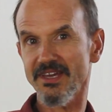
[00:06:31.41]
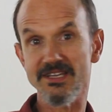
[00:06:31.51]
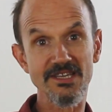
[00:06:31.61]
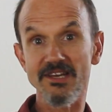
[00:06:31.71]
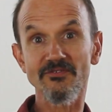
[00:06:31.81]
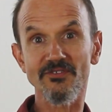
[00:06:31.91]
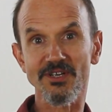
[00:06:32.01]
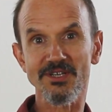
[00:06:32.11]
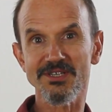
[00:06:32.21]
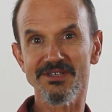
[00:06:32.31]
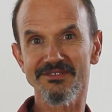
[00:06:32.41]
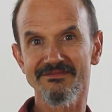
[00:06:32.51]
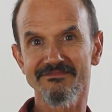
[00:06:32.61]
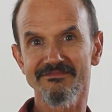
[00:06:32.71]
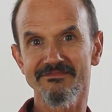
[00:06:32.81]
is infinite,
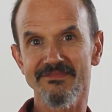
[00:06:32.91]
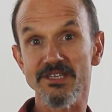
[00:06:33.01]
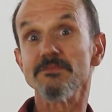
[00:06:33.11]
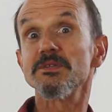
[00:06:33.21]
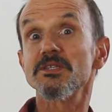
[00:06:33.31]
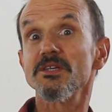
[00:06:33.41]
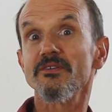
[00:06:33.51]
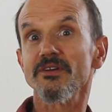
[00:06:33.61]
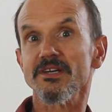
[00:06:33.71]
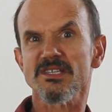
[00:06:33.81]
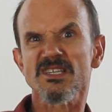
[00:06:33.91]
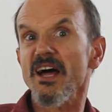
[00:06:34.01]
is mysterious,